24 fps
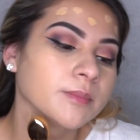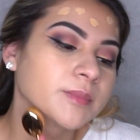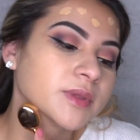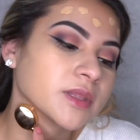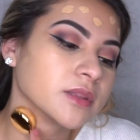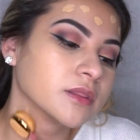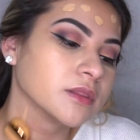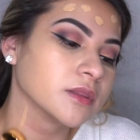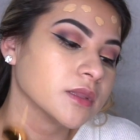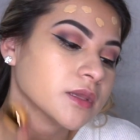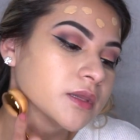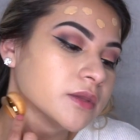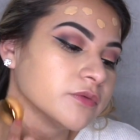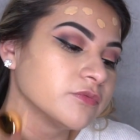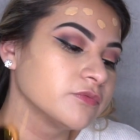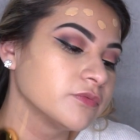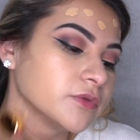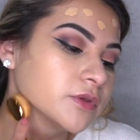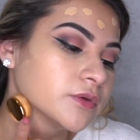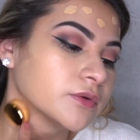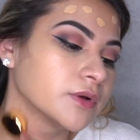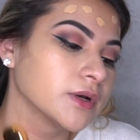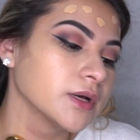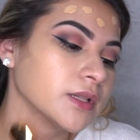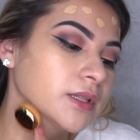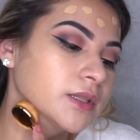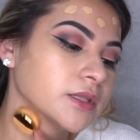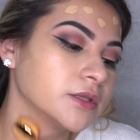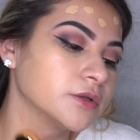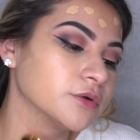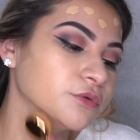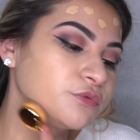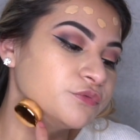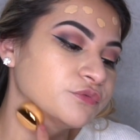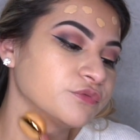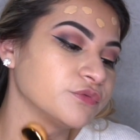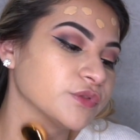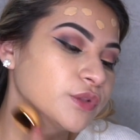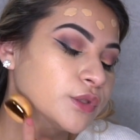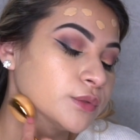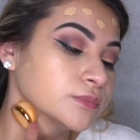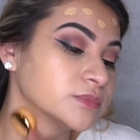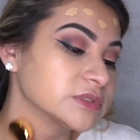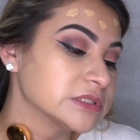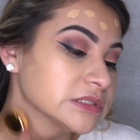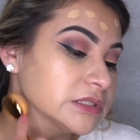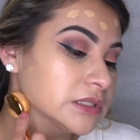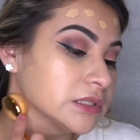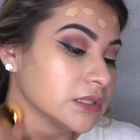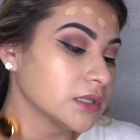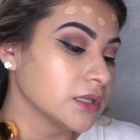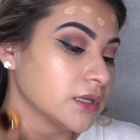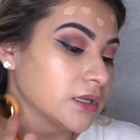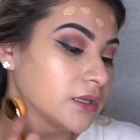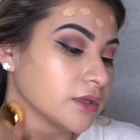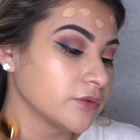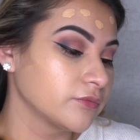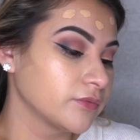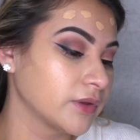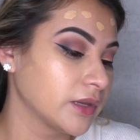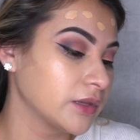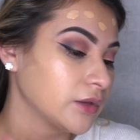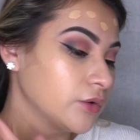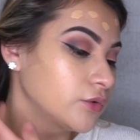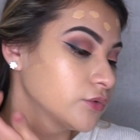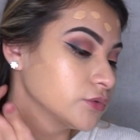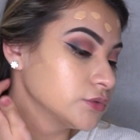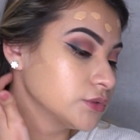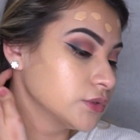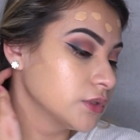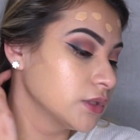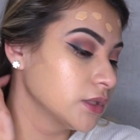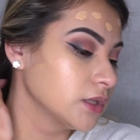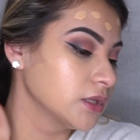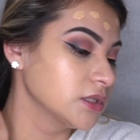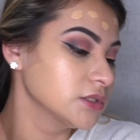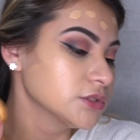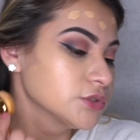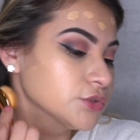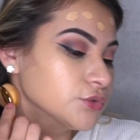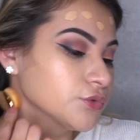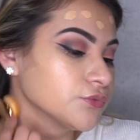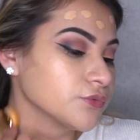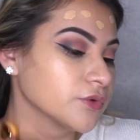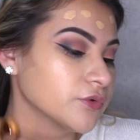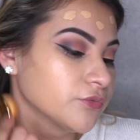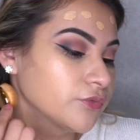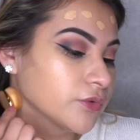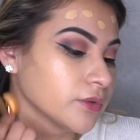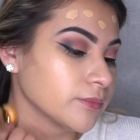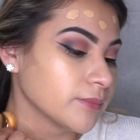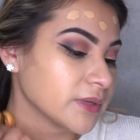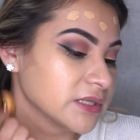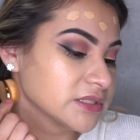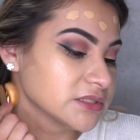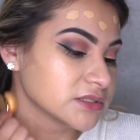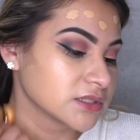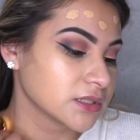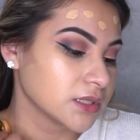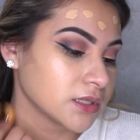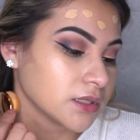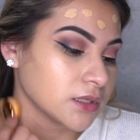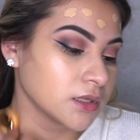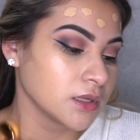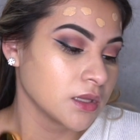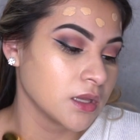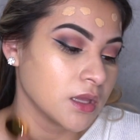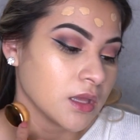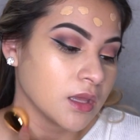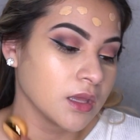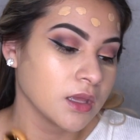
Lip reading: I mean, they feel a little flimsy, like if I go in too rough with my skin,